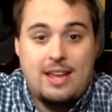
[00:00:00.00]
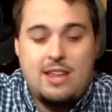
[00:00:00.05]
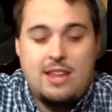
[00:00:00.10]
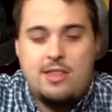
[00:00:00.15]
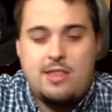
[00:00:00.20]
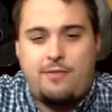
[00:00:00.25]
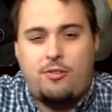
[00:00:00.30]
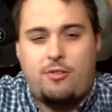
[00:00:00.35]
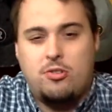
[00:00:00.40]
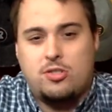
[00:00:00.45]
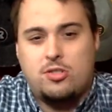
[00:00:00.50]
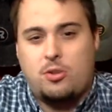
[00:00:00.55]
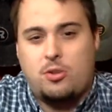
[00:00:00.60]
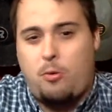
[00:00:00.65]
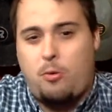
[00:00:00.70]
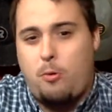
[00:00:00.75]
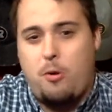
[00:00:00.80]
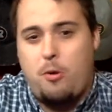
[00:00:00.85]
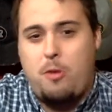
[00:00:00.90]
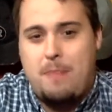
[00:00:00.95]
in the first
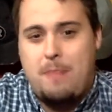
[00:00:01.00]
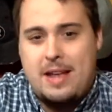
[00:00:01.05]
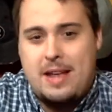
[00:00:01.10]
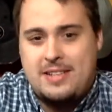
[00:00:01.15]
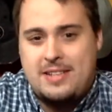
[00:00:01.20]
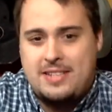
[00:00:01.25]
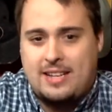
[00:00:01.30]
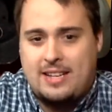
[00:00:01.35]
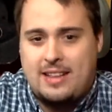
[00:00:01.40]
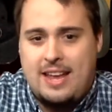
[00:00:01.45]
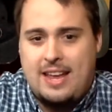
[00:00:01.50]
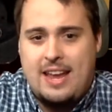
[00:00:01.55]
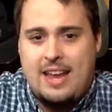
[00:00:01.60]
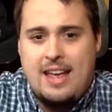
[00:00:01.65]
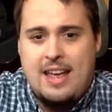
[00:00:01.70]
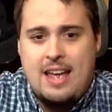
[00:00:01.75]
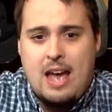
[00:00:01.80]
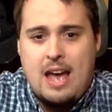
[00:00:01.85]
quarter, basically,